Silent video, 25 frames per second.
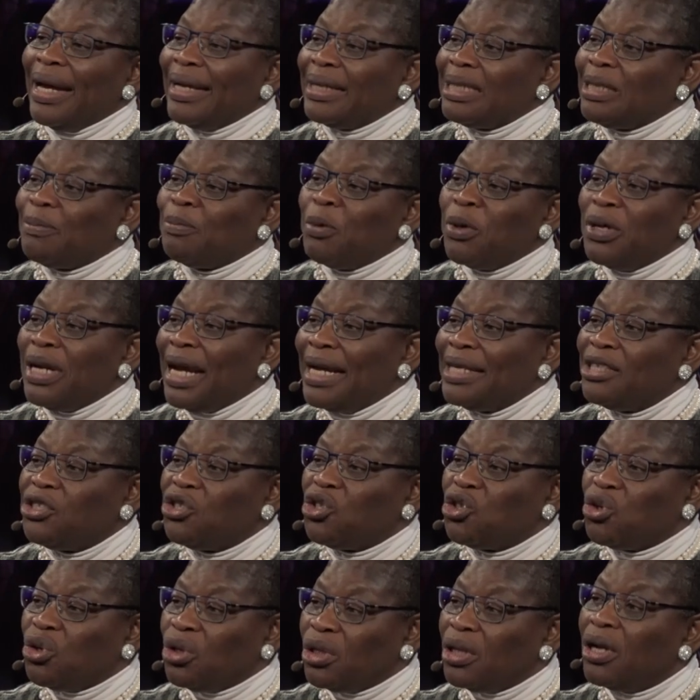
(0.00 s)

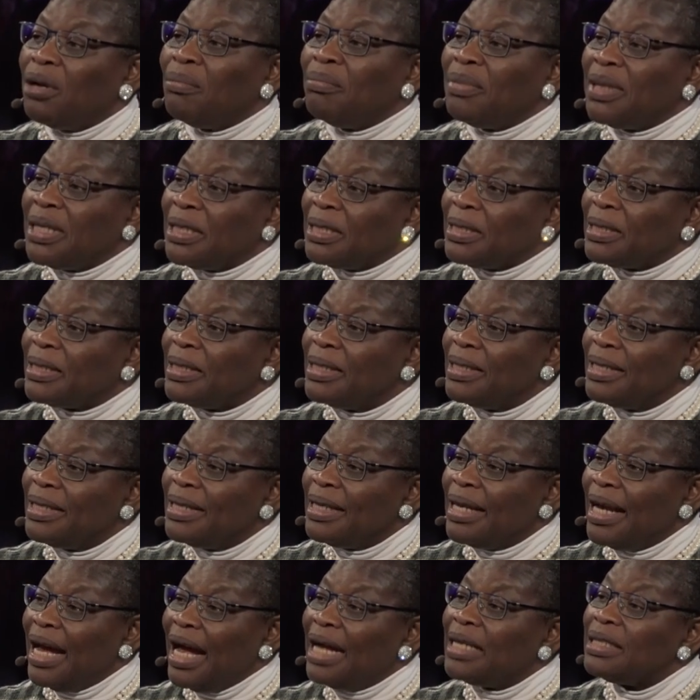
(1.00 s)
exponential numbers
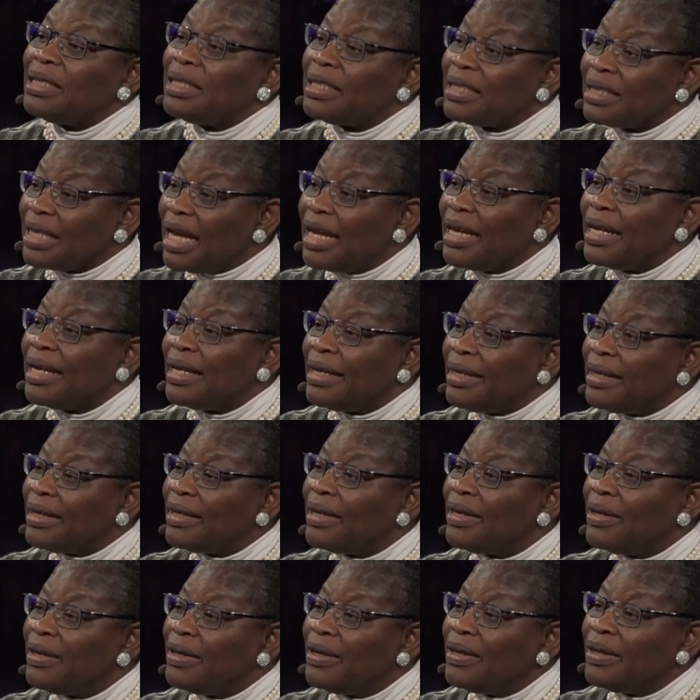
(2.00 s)
and saying,
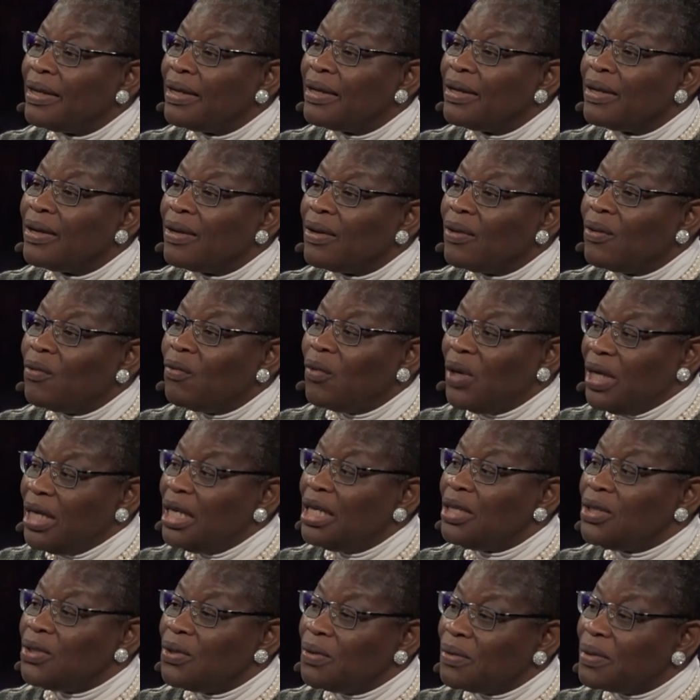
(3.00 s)
we
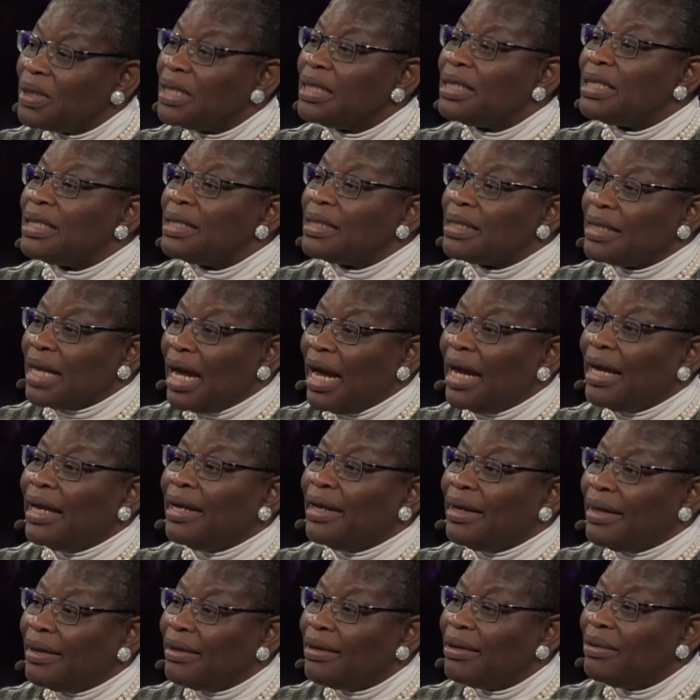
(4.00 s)
need to
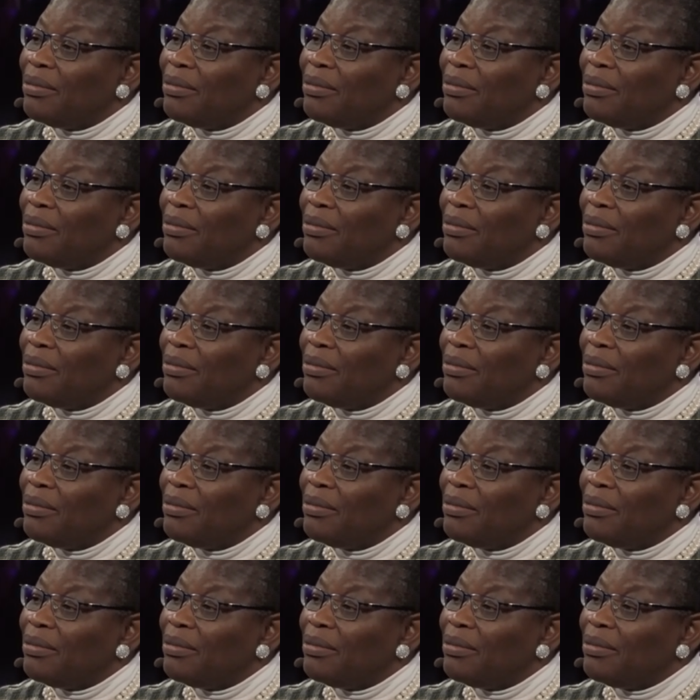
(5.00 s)
redesign